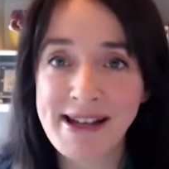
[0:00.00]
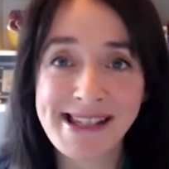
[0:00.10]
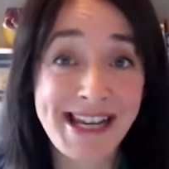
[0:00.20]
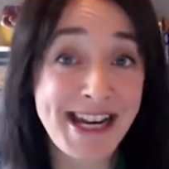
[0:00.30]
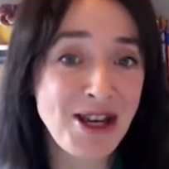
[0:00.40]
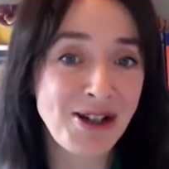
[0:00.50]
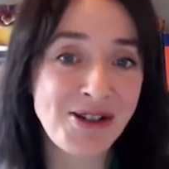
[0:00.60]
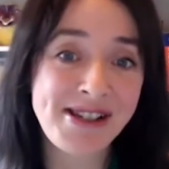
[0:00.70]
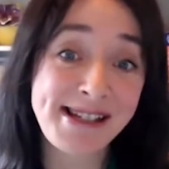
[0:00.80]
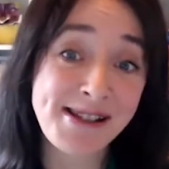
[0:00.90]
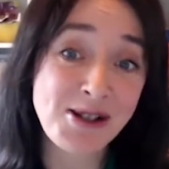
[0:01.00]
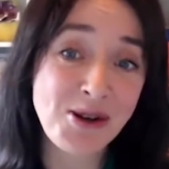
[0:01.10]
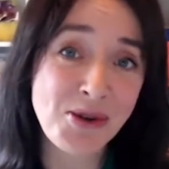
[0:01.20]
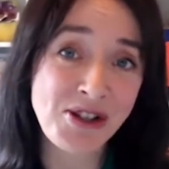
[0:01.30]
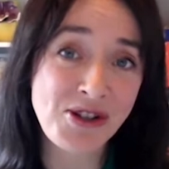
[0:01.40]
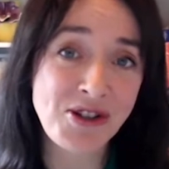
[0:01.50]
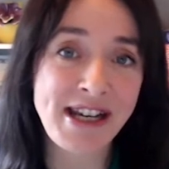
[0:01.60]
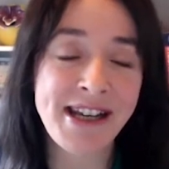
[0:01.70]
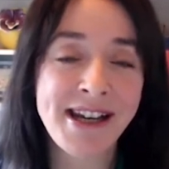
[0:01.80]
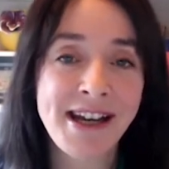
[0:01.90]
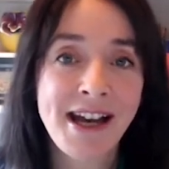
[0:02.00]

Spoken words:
past 10 years since the TOBA study.